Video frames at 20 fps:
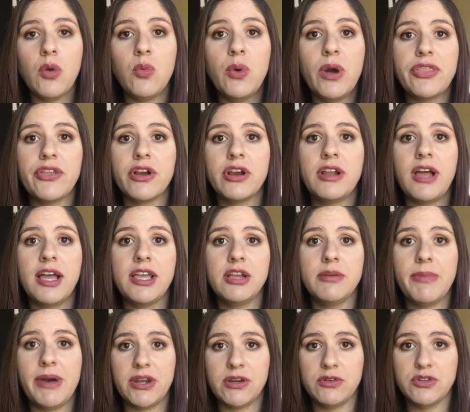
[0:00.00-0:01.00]
whether or not
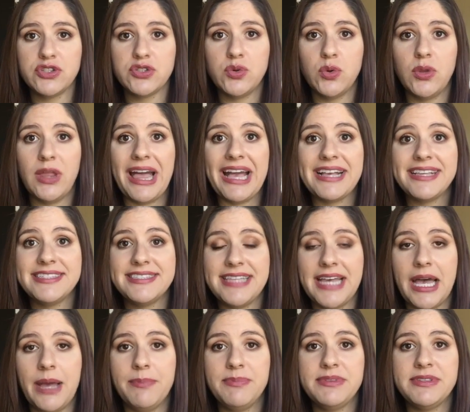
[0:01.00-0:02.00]
your medical school
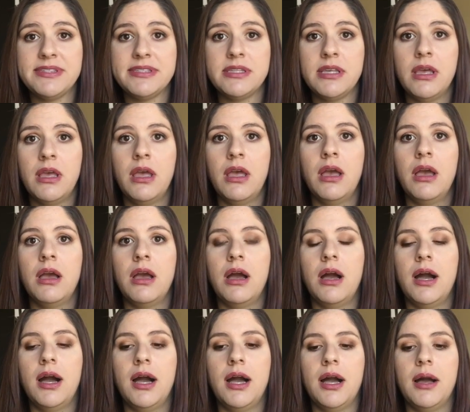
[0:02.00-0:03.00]
accepts
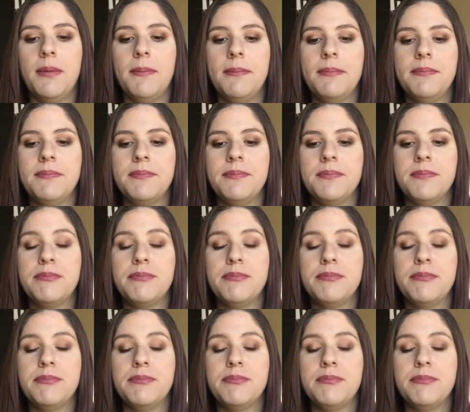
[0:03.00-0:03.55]
um,